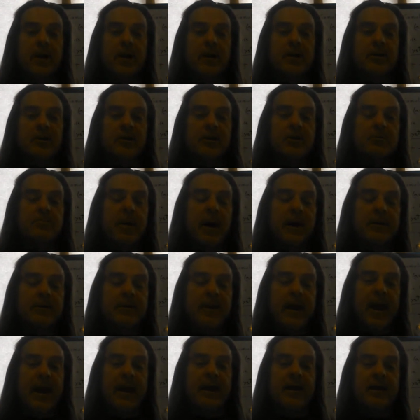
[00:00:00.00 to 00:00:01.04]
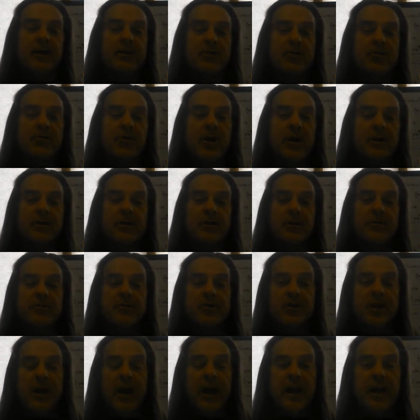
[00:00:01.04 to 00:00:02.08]
The spontaneous direction of
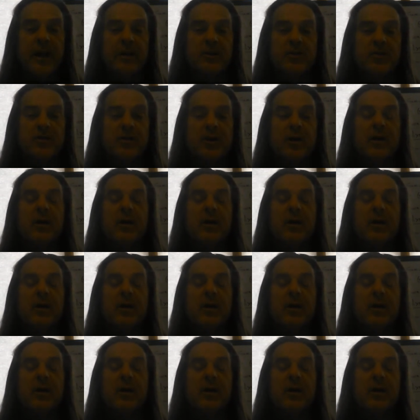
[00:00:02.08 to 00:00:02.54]
change